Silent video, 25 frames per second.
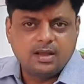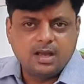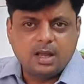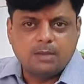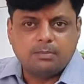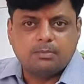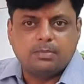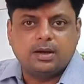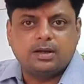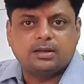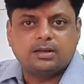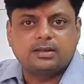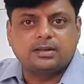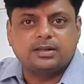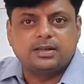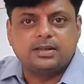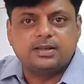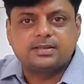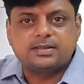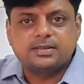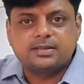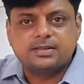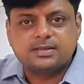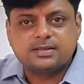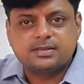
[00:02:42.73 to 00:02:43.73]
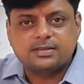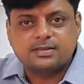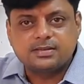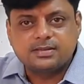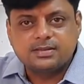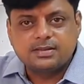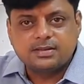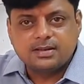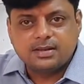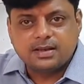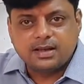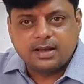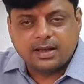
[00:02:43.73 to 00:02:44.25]
But it is
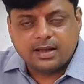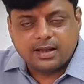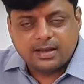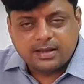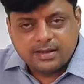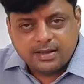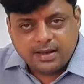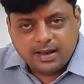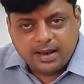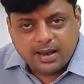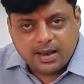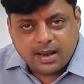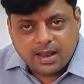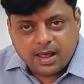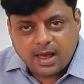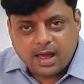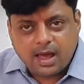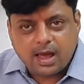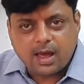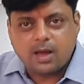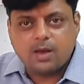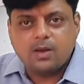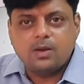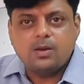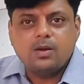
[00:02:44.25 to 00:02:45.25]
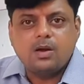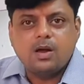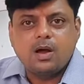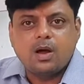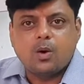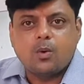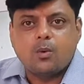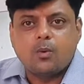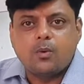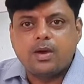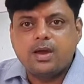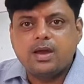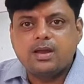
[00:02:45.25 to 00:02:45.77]
now
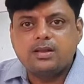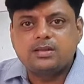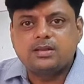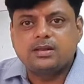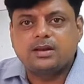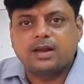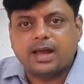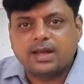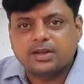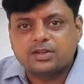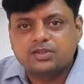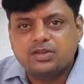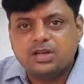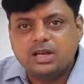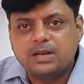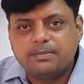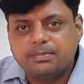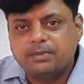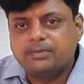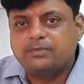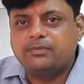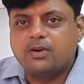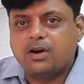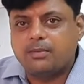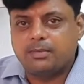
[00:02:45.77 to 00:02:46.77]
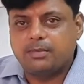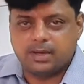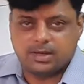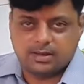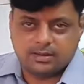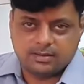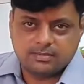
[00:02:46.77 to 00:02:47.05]
where they're actually performing.